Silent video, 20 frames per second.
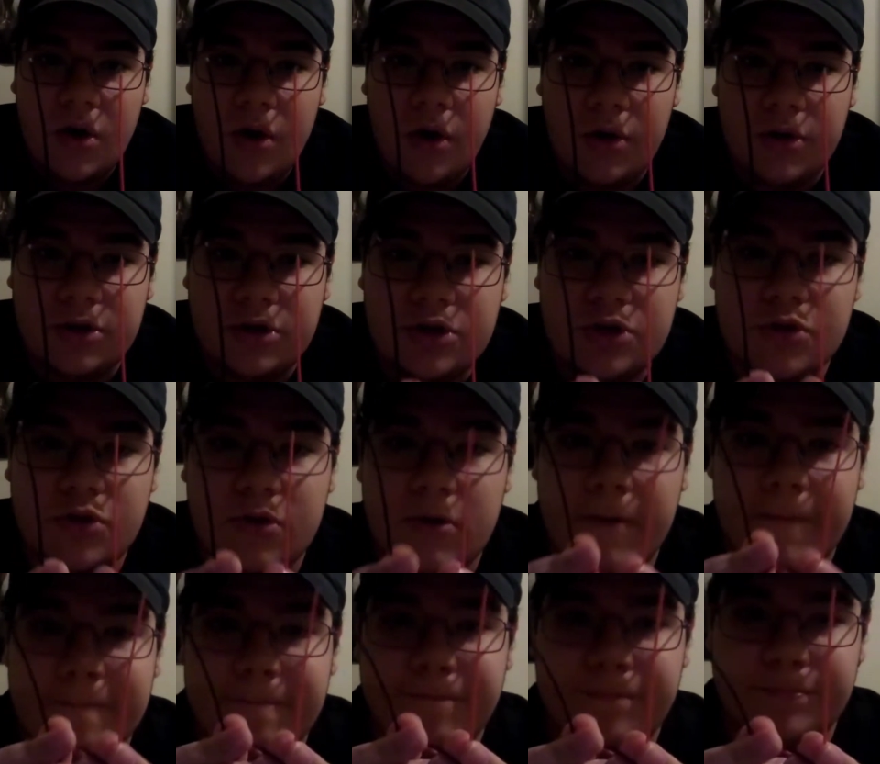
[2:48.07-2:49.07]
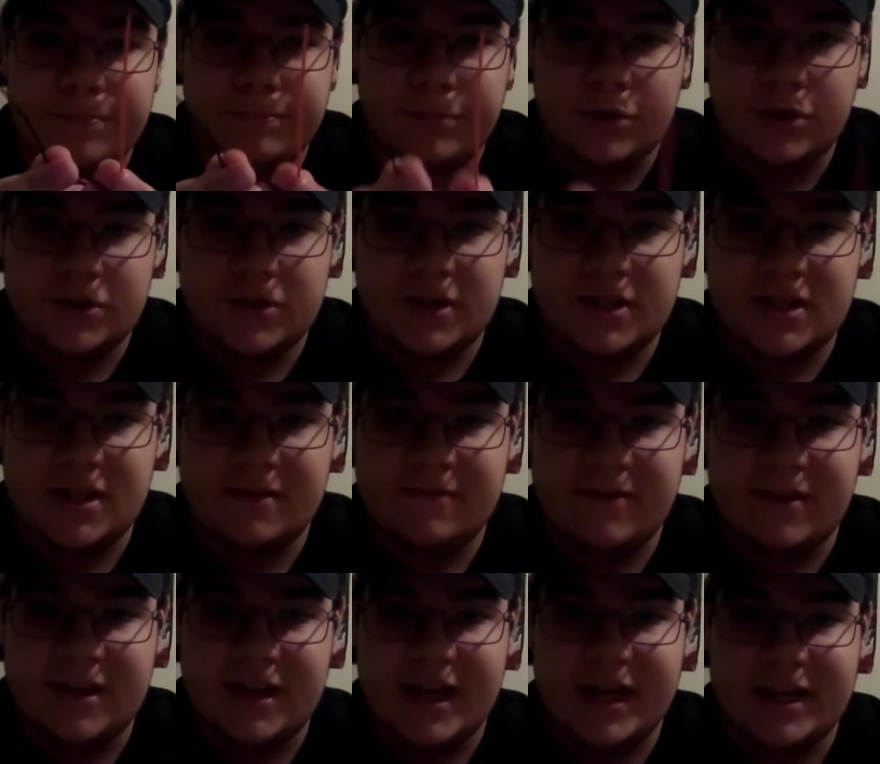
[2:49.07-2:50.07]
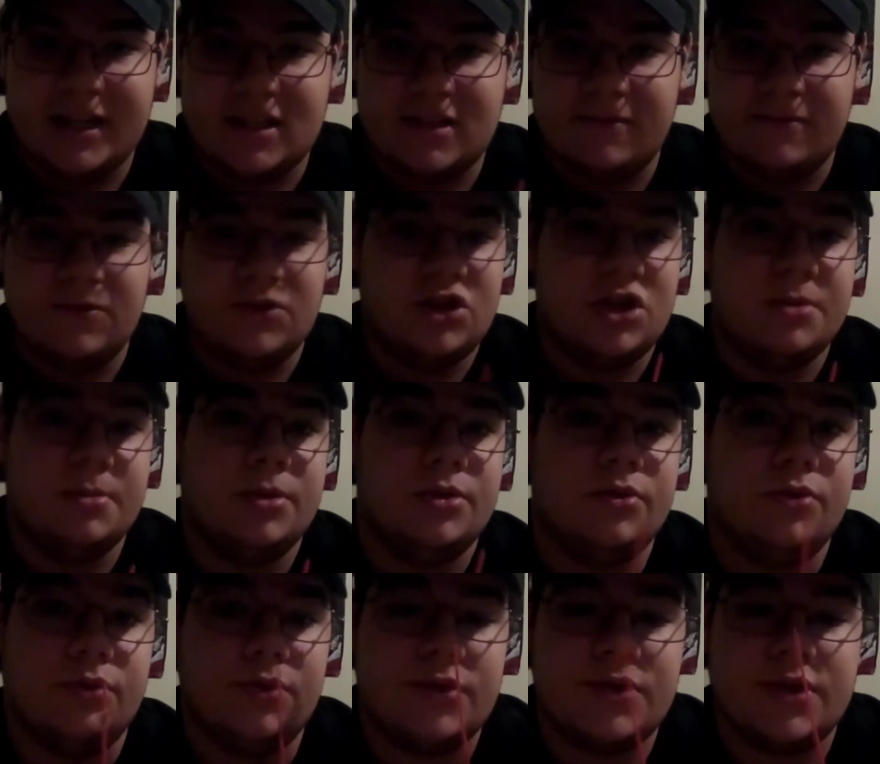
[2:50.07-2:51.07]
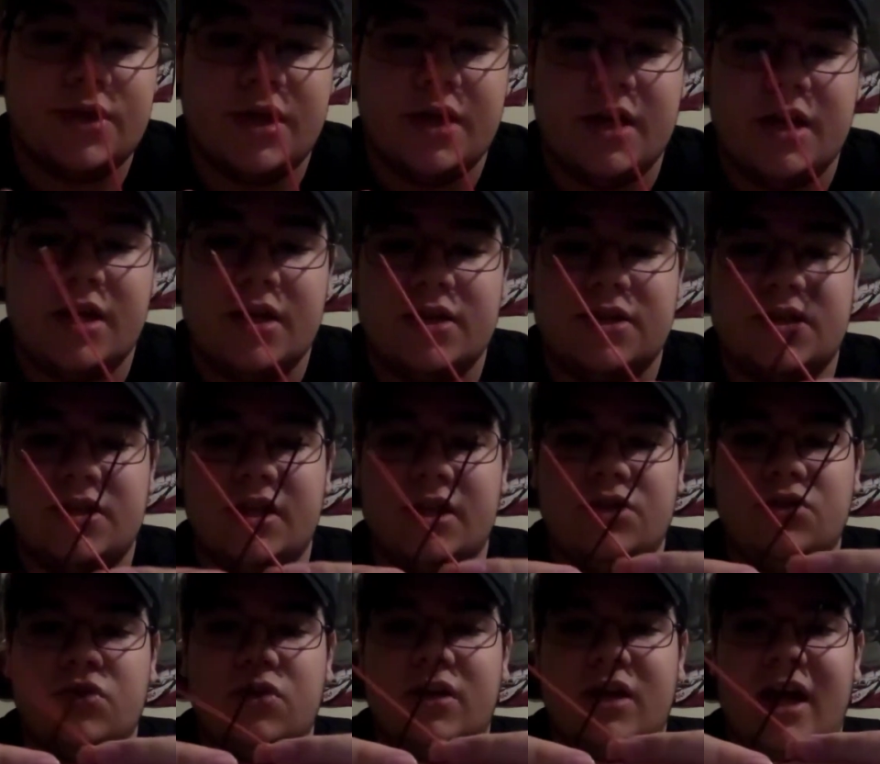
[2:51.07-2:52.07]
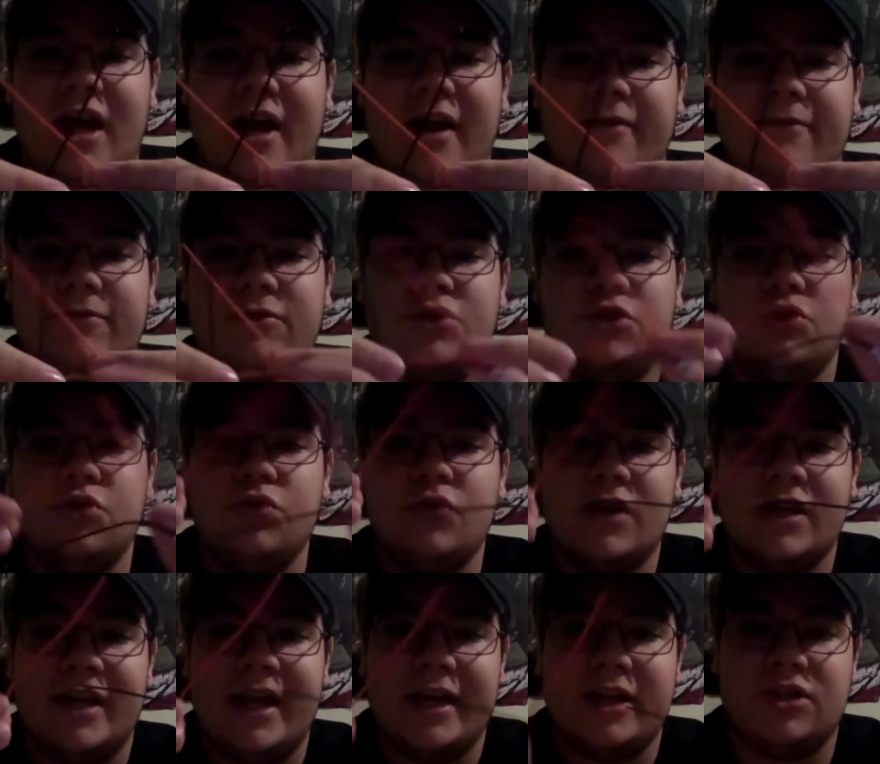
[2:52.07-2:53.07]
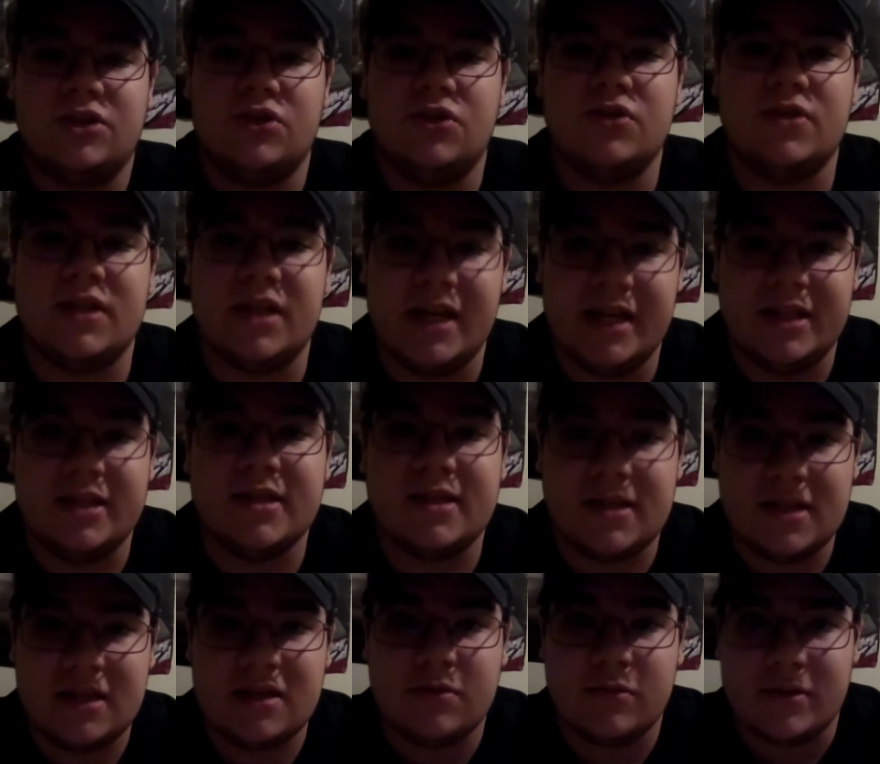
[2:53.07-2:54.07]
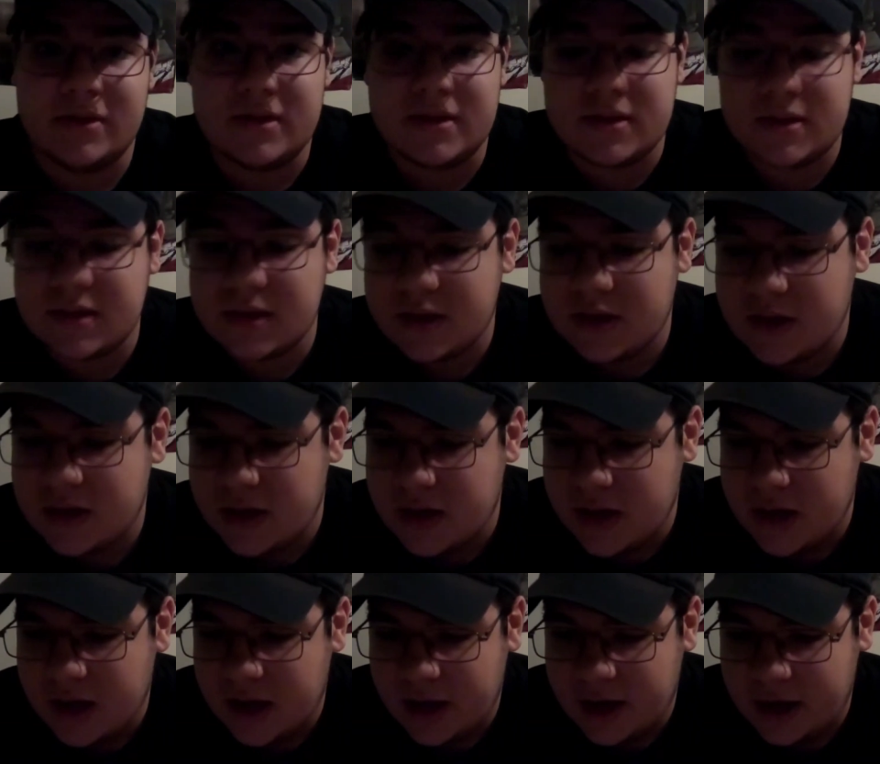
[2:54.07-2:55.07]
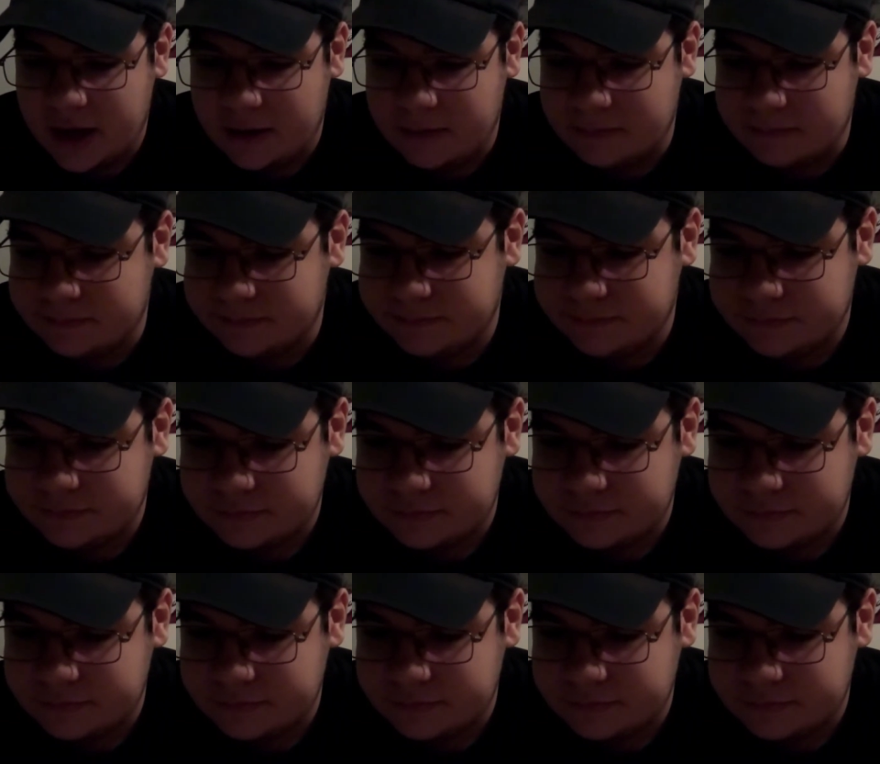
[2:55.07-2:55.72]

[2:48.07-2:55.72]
on your positive and negative terminals. So then you're going to have 2 connectors in series. So